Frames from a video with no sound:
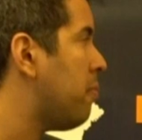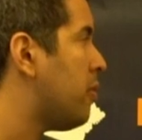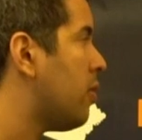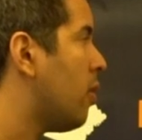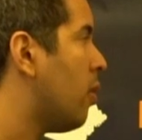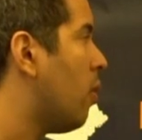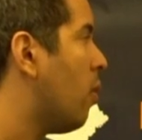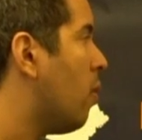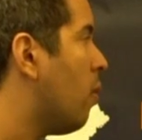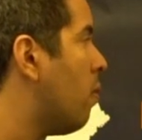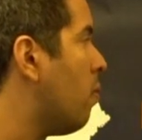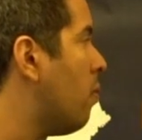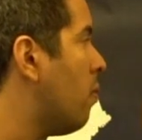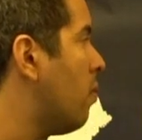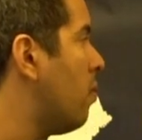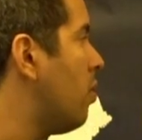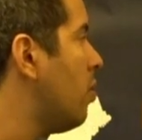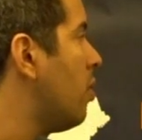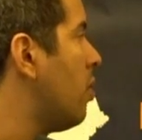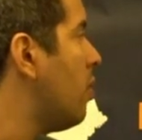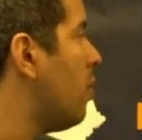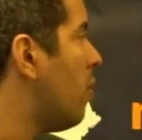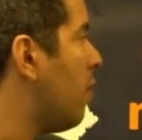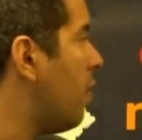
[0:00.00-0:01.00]
So
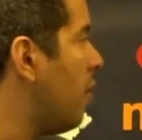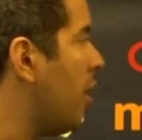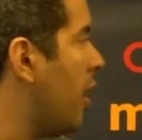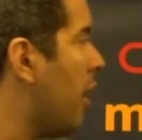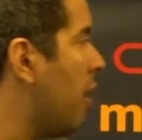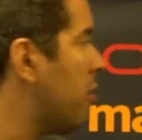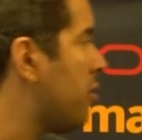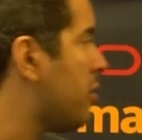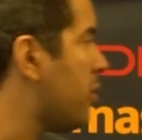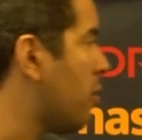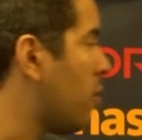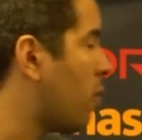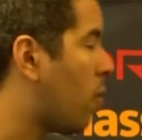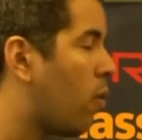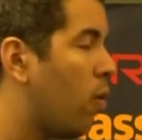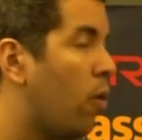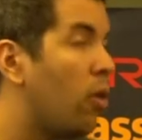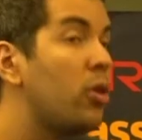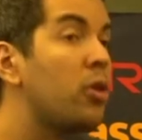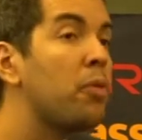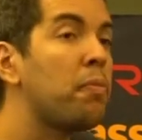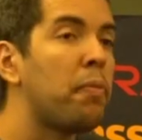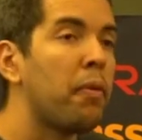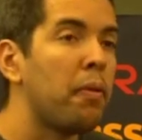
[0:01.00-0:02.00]
we have some
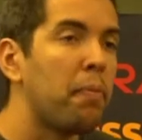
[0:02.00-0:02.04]
code